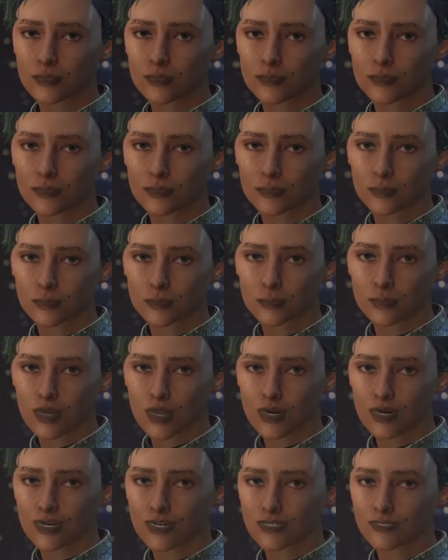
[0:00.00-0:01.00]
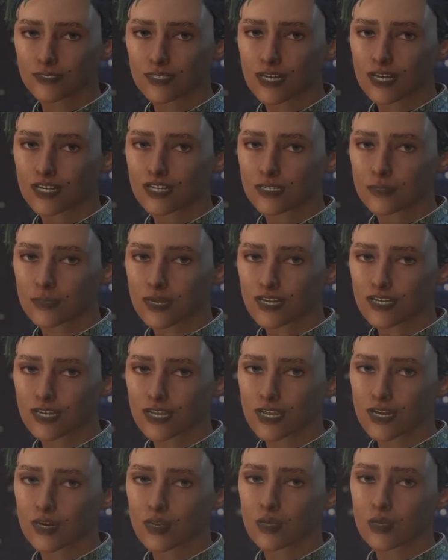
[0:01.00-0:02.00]
I'm going to show you
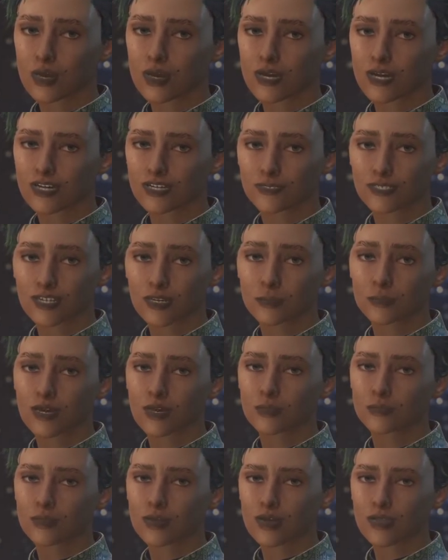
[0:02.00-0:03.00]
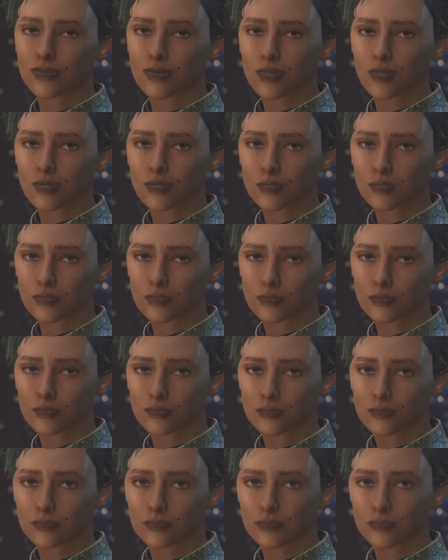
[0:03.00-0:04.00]
how to get them to work
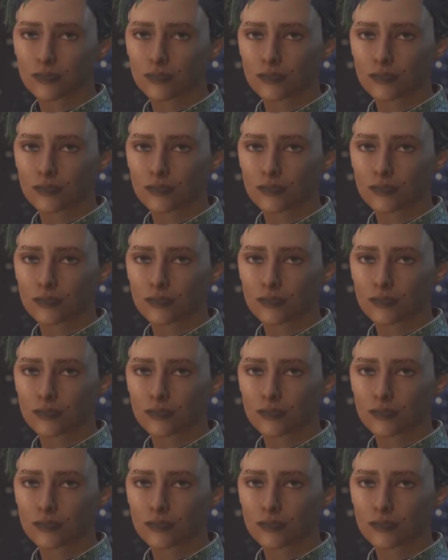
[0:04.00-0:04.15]
together